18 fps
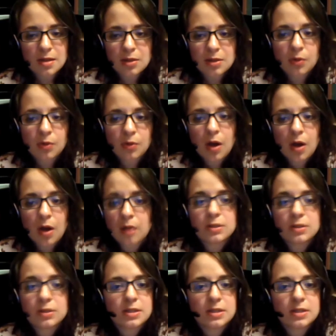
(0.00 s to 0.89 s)
They were
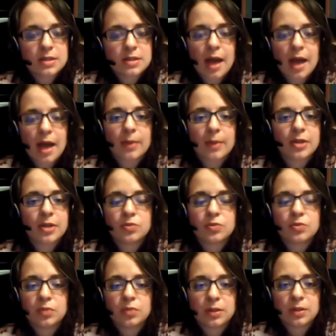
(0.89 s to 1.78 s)
all just top-notch.
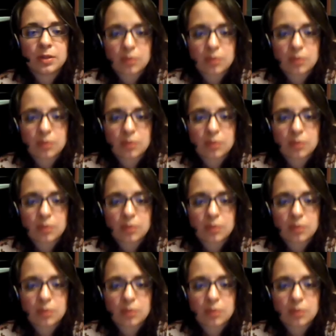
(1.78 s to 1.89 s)
Really,